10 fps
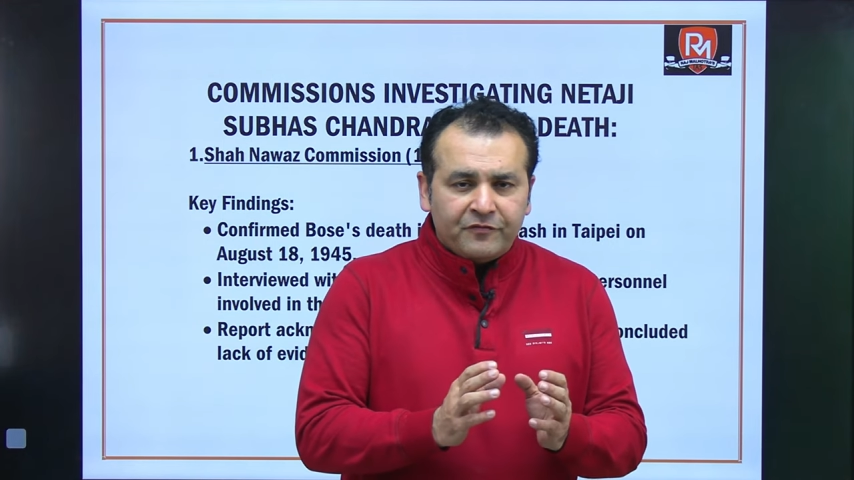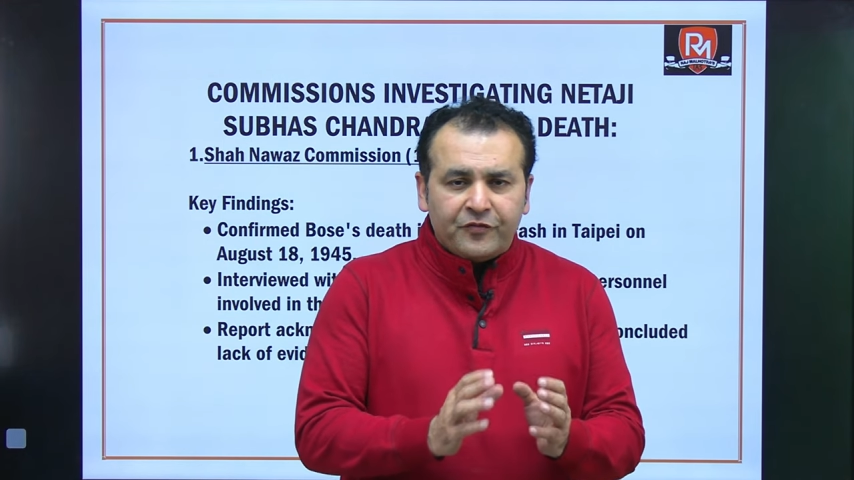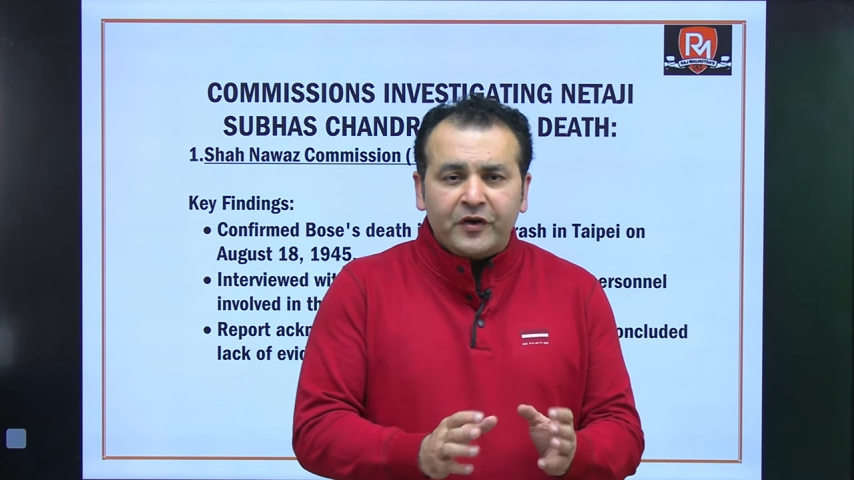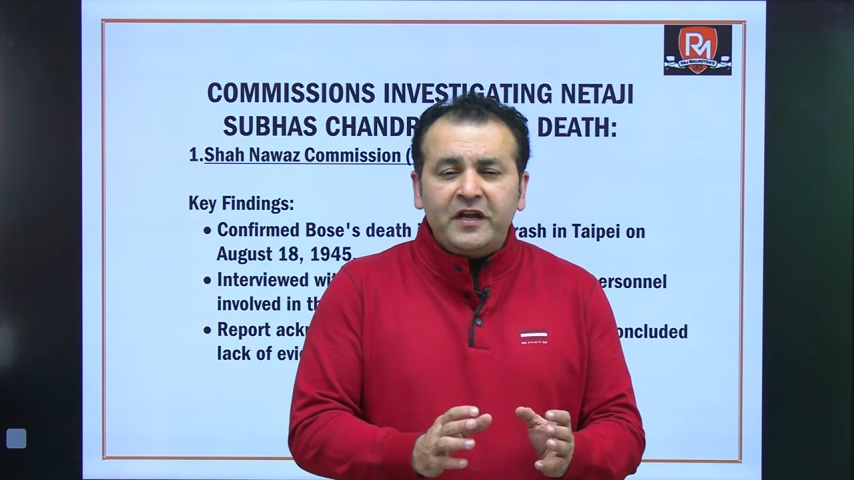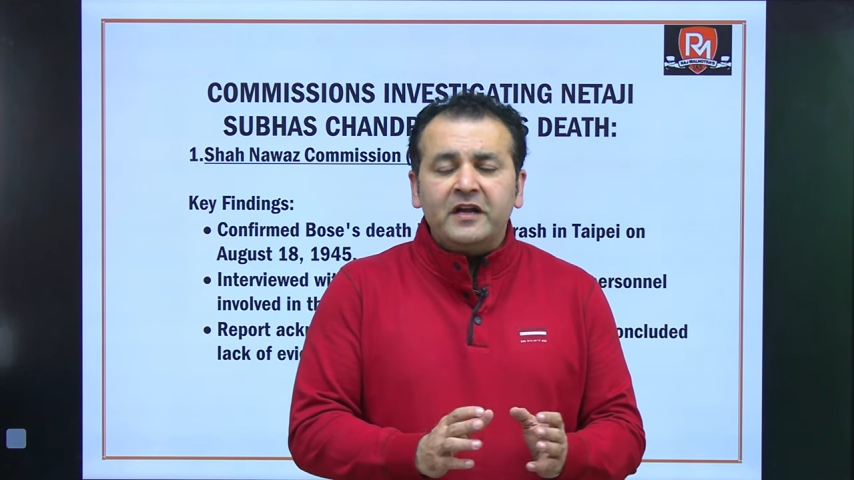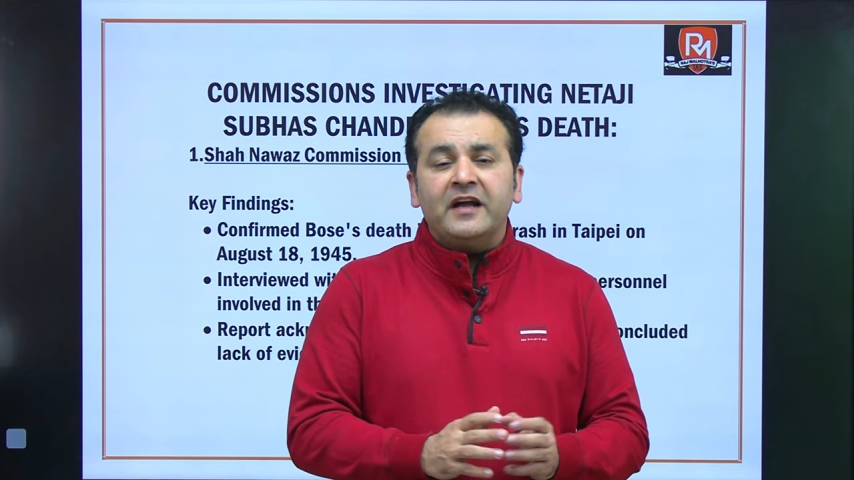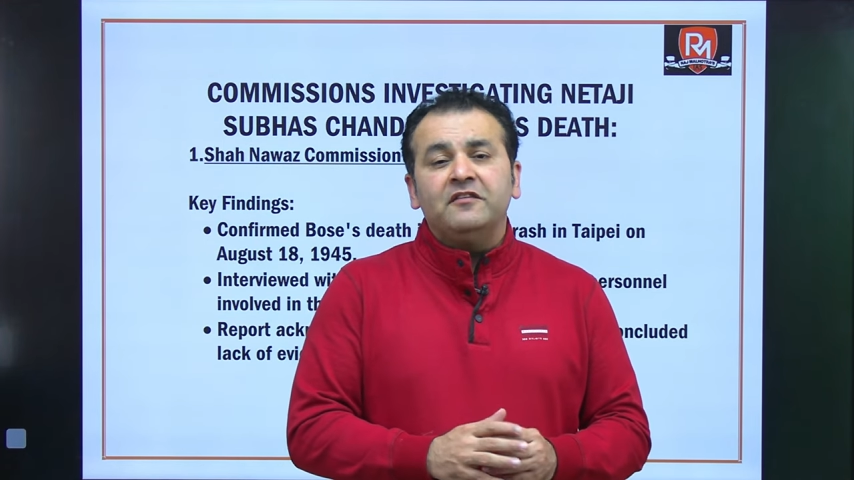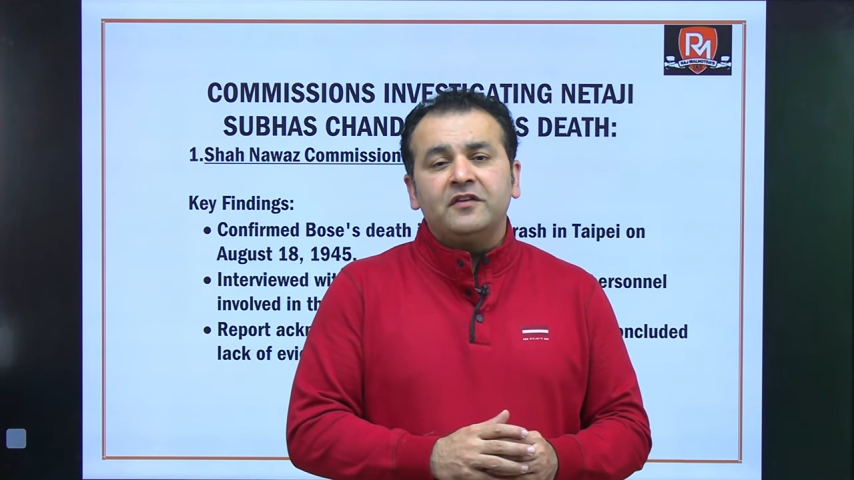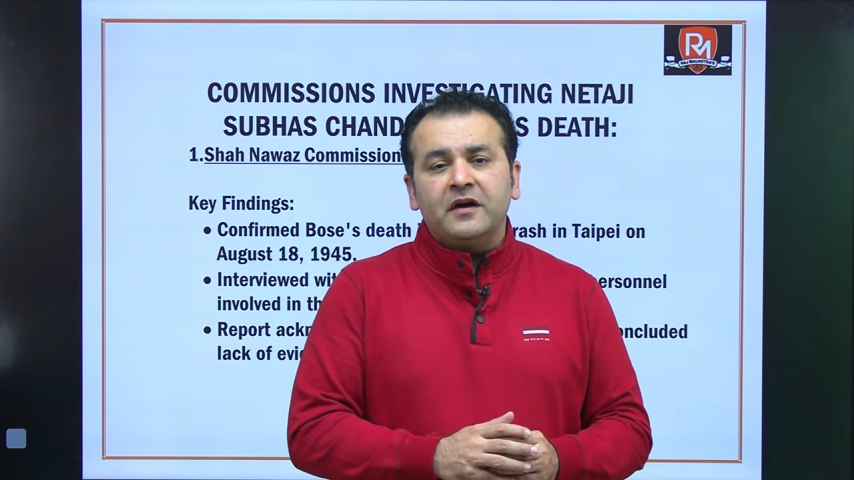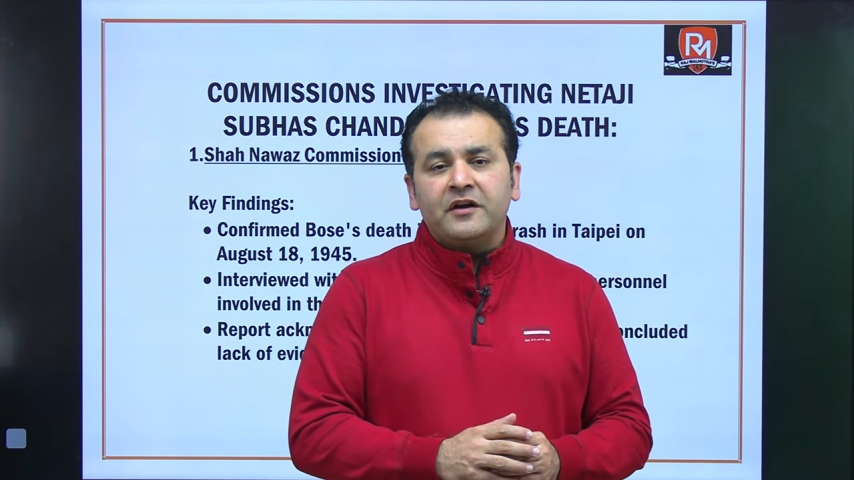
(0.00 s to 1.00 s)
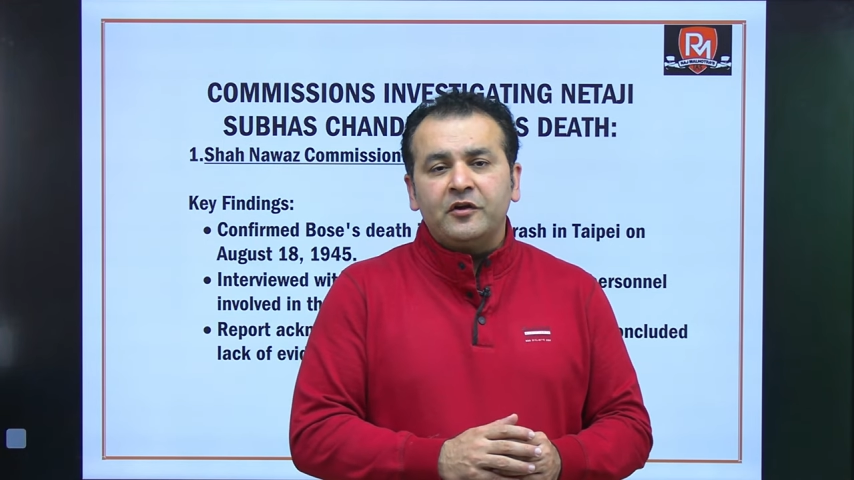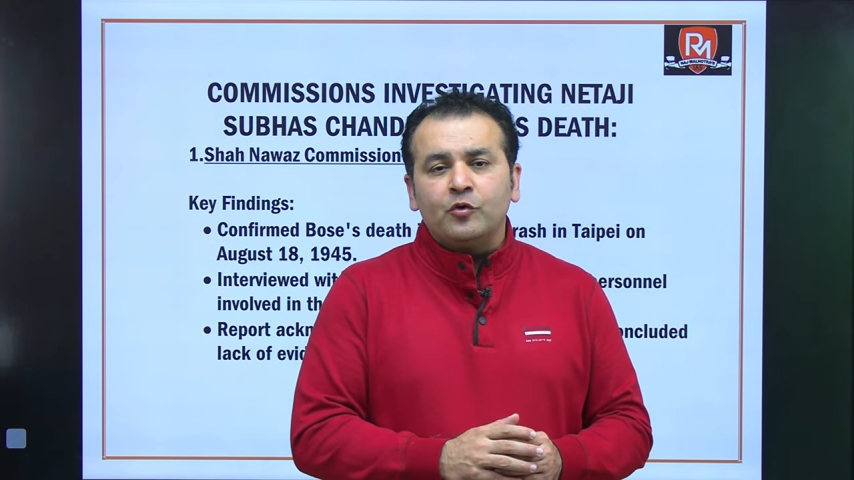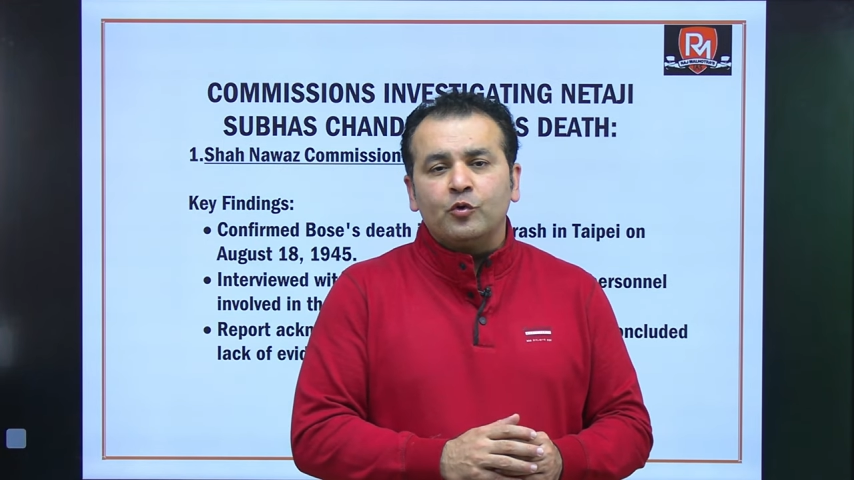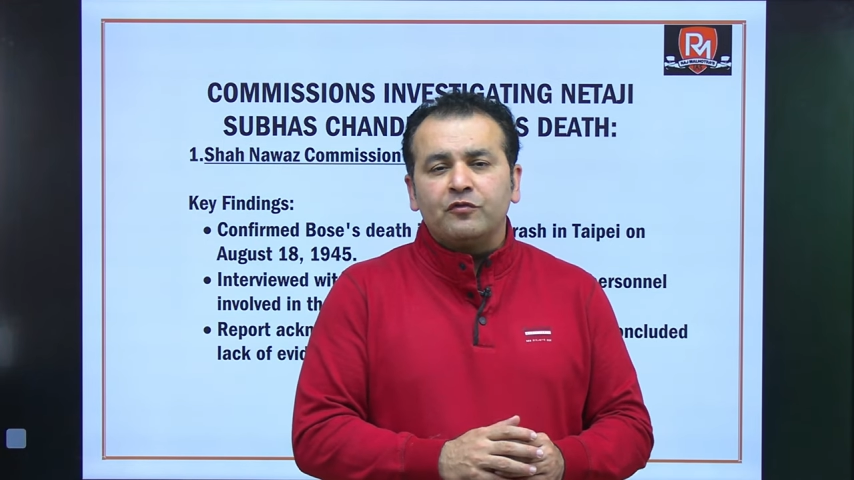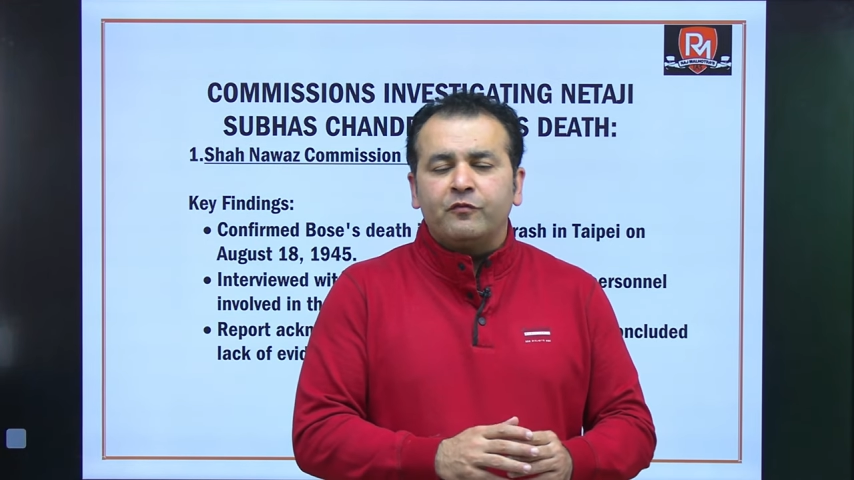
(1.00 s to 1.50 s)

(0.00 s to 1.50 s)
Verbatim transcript: free NCRT course